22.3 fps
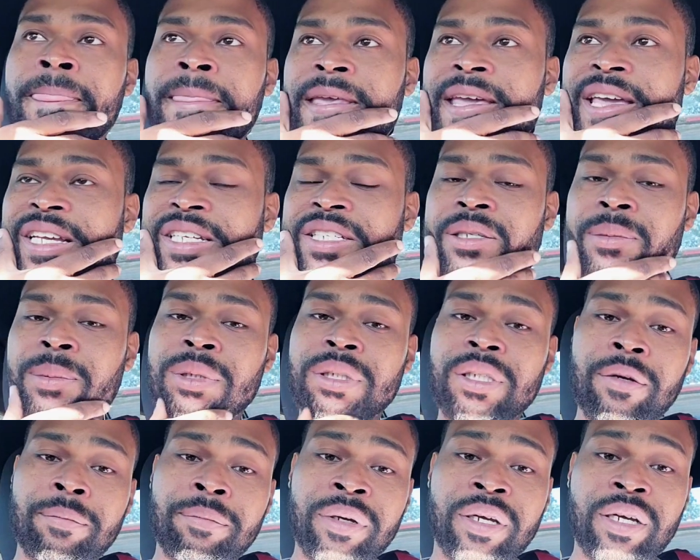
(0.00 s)
here's some
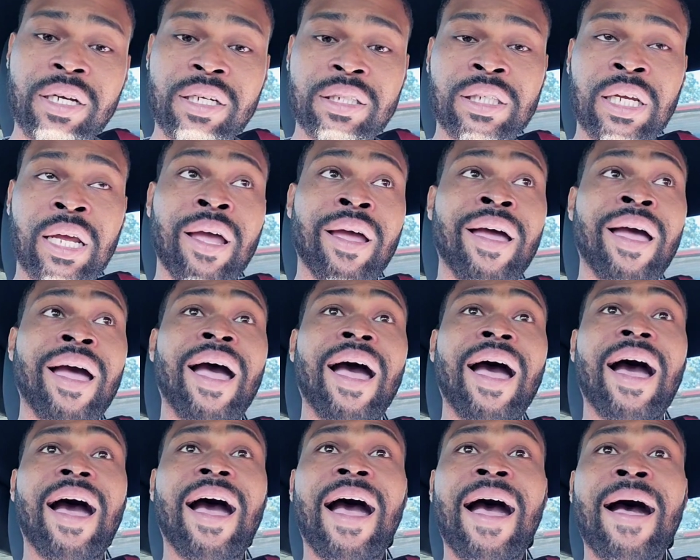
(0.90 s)
shit because
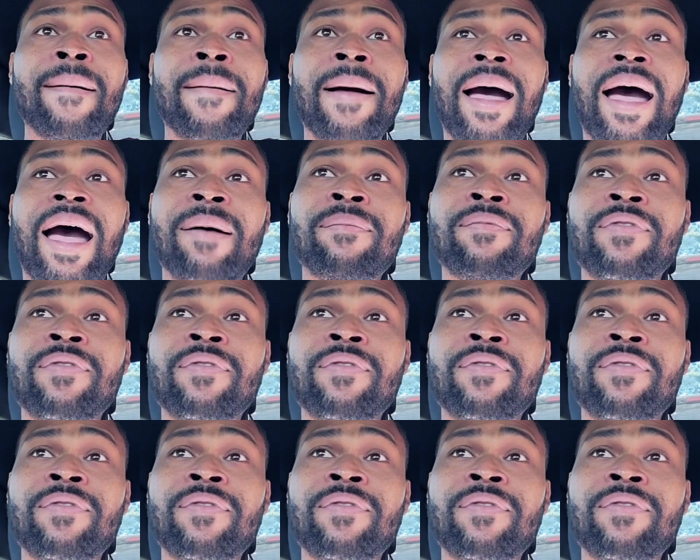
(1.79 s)
I I